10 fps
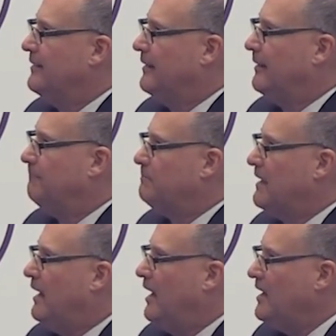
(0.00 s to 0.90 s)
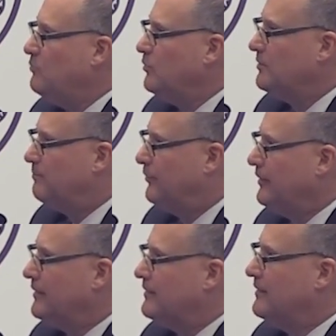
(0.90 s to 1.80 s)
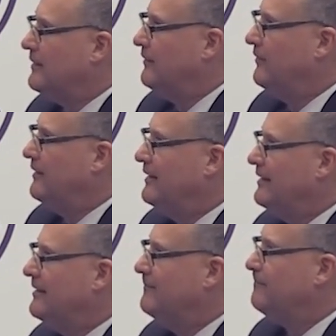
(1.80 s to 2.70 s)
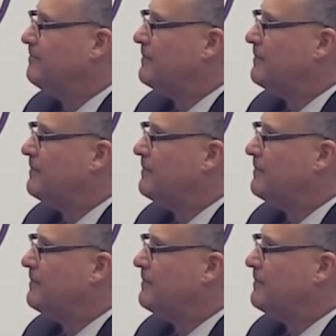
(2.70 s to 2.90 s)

Um, I would put the